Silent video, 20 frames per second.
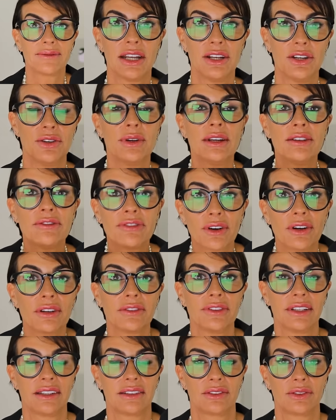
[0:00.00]
And you're
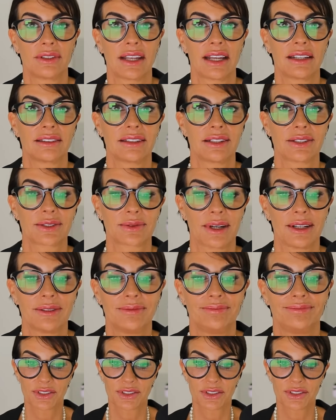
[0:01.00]
involved into that as well.